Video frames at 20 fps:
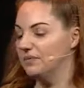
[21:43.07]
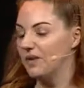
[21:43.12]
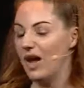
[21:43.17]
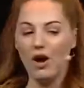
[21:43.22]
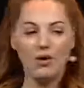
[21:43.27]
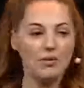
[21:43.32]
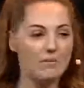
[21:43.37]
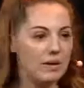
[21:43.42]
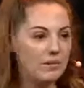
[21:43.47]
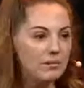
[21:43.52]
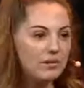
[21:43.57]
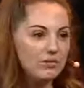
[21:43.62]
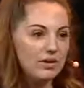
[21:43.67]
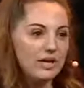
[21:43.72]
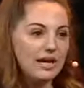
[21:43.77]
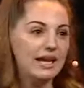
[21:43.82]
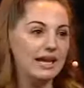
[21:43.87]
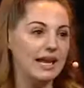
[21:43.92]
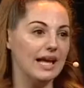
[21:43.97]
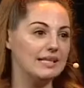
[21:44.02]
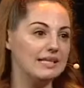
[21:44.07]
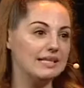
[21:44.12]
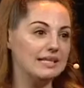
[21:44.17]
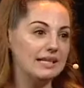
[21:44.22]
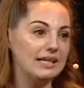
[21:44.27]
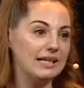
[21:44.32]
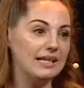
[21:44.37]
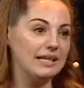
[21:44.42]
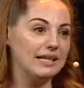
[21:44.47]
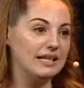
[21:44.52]
I remember ringing
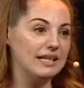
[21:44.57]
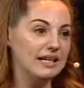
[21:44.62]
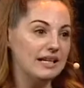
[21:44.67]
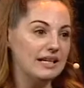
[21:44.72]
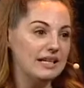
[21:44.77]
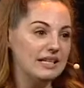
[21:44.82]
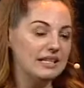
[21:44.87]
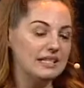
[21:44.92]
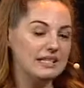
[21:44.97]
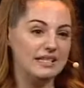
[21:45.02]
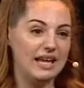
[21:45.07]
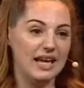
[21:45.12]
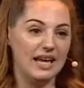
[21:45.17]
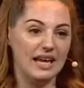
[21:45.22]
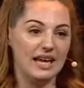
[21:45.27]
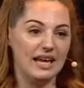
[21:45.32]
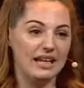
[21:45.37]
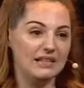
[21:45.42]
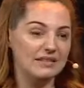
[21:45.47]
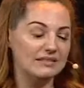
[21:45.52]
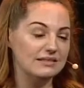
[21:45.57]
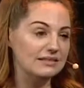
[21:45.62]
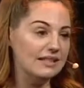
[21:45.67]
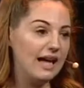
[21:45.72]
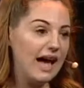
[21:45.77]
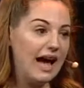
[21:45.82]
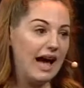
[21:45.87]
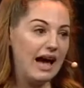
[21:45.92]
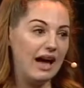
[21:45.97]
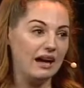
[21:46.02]
Natalie saying,
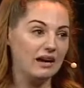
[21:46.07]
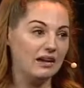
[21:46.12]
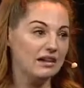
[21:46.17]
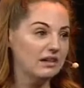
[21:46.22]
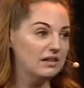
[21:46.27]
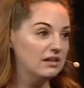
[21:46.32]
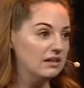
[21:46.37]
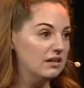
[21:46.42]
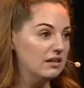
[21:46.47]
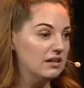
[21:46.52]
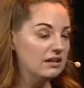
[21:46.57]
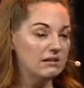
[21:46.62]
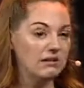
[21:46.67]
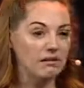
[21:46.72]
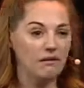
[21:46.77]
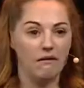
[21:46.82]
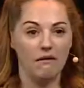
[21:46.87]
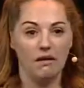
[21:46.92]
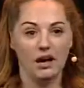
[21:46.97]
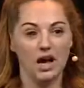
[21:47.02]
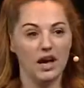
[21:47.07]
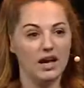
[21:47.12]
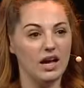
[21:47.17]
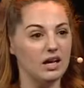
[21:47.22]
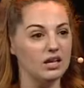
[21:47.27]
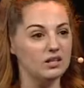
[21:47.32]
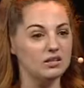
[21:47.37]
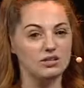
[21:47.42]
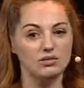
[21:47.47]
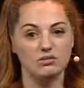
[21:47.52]
Nat, I
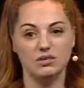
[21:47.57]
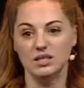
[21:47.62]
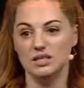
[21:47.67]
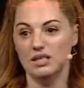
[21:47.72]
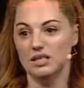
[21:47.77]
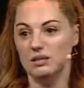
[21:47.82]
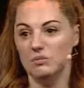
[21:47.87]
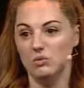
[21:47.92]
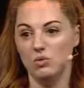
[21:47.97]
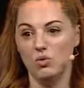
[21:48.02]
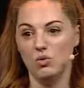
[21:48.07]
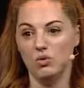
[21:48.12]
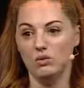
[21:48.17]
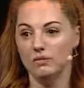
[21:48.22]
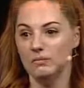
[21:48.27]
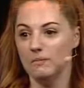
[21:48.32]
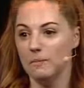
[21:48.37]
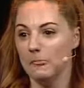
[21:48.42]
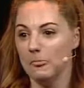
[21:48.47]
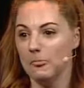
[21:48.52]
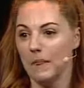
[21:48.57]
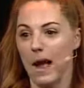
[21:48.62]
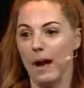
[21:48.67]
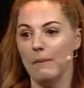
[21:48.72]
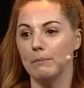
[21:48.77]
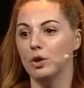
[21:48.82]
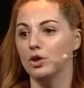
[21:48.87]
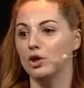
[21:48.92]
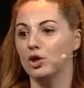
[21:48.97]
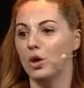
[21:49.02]
can't do this anymore.
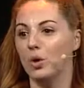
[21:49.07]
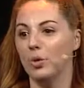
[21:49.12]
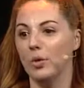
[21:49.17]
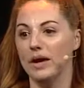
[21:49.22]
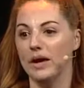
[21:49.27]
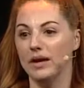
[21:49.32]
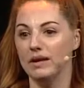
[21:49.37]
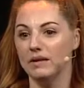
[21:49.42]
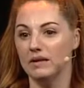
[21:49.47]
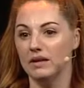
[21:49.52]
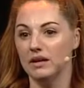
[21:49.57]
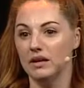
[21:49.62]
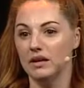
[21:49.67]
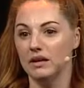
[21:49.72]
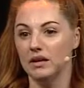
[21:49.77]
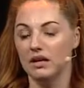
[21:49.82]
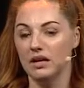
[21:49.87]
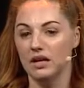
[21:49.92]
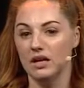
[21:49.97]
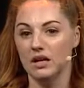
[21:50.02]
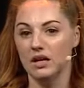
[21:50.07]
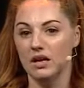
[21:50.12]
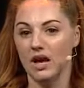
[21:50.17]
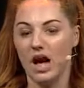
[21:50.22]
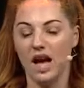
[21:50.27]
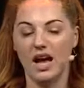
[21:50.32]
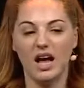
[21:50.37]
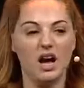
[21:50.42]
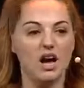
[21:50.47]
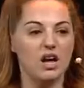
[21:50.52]
I'm going to quit.
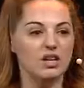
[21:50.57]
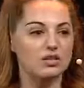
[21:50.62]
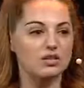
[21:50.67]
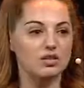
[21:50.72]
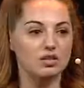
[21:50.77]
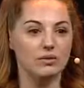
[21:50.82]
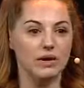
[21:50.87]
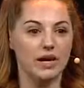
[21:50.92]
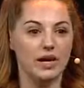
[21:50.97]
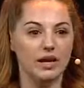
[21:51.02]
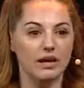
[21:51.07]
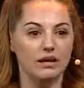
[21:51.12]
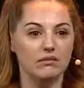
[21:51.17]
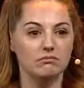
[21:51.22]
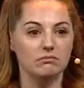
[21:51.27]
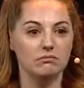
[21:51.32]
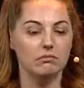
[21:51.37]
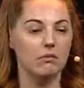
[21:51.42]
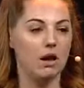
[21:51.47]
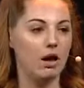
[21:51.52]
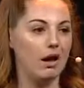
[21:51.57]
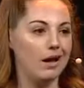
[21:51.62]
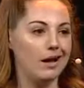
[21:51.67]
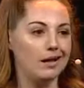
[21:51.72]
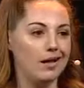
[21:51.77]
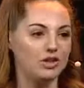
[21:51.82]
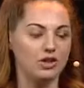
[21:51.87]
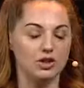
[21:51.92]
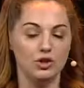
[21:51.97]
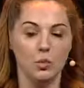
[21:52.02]
I can't do it.
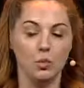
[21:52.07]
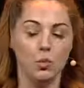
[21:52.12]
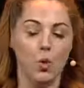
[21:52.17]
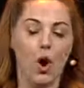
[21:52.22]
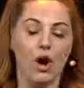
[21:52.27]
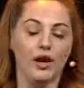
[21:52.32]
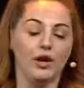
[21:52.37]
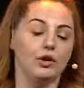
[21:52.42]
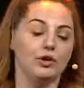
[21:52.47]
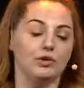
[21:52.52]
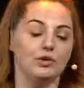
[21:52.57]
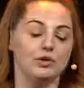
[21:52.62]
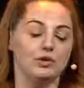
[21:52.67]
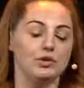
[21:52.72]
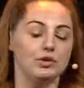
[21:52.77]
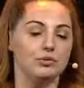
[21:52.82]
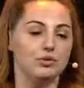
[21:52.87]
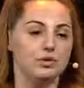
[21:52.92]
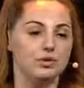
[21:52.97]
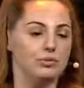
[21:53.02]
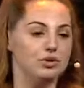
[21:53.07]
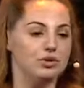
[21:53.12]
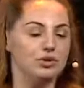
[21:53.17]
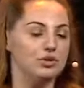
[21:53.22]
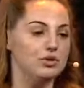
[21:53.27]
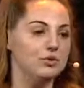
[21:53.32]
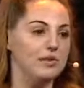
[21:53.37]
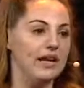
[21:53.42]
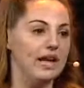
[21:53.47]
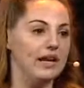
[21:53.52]
I don't know what I couldn't do because I wasn't
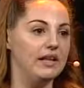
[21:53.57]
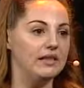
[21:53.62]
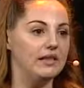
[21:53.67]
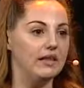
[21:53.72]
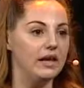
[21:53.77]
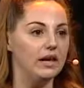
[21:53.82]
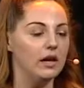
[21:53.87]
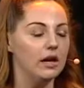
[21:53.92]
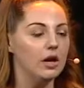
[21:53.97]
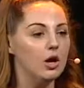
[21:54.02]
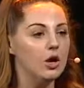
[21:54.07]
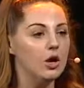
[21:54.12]
doing anything.